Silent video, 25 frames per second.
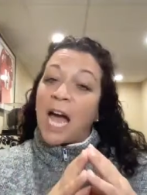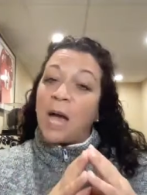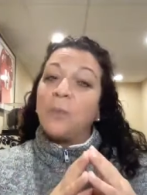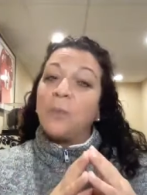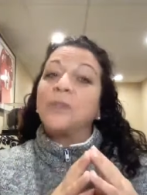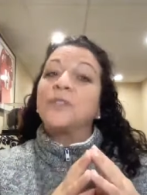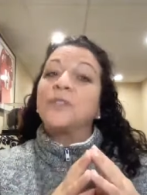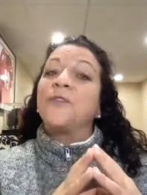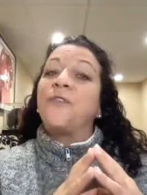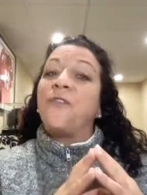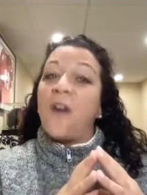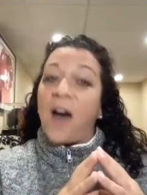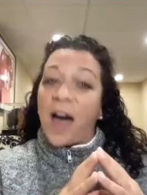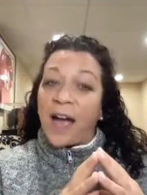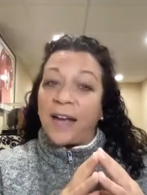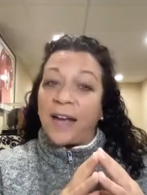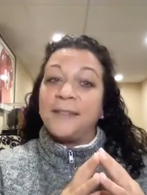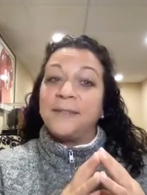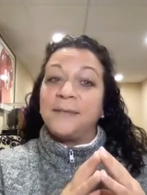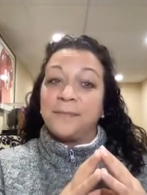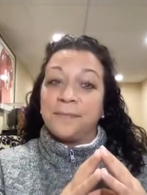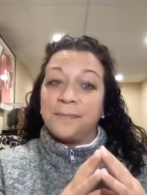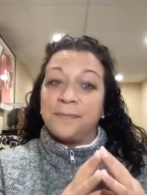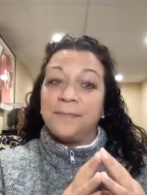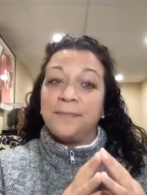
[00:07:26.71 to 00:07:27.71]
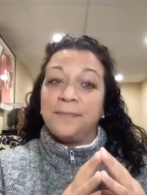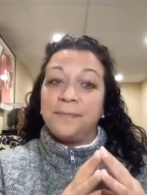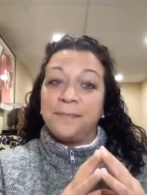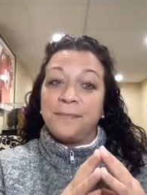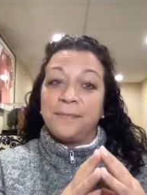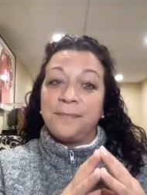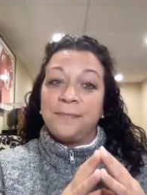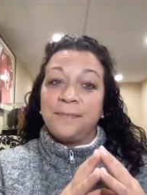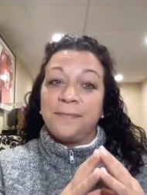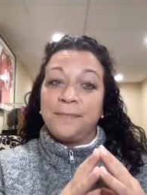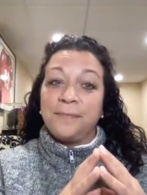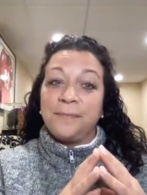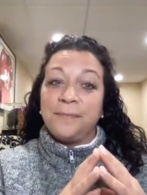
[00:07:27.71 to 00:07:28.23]
I was fine,
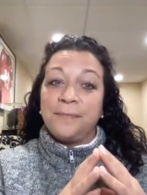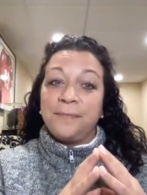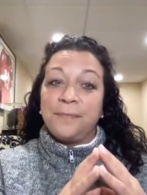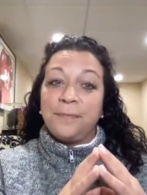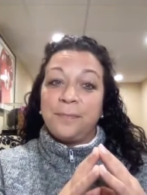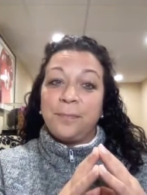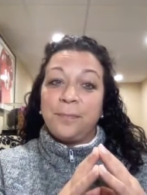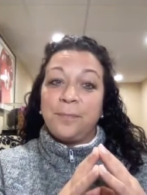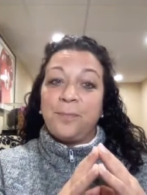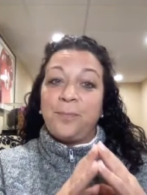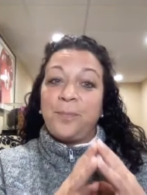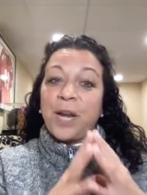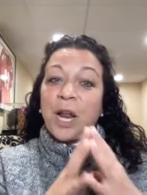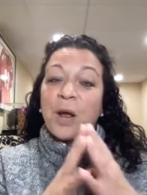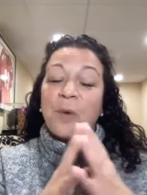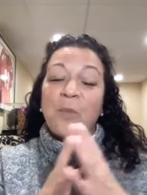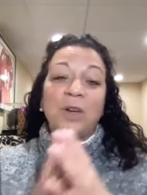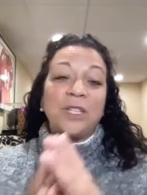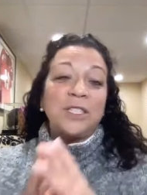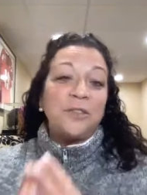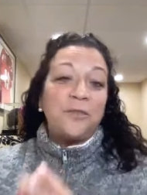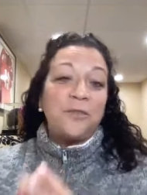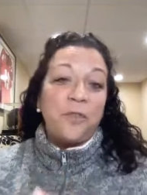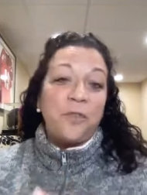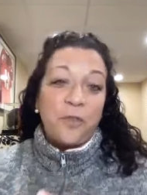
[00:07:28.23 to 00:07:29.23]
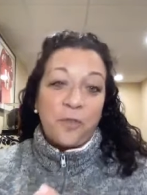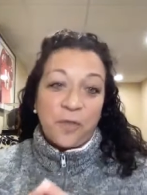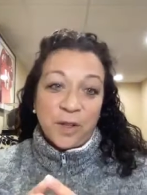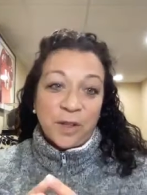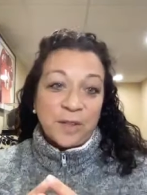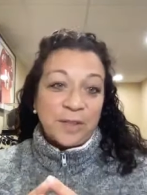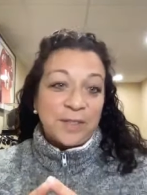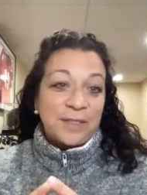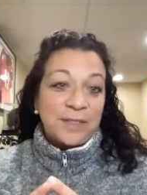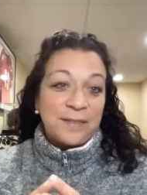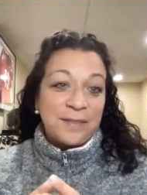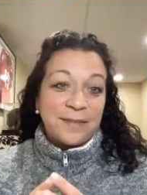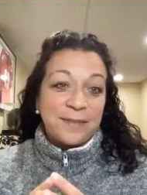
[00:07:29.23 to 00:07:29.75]
but I wasn't
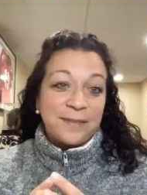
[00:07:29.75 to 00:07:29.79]
fulfilled.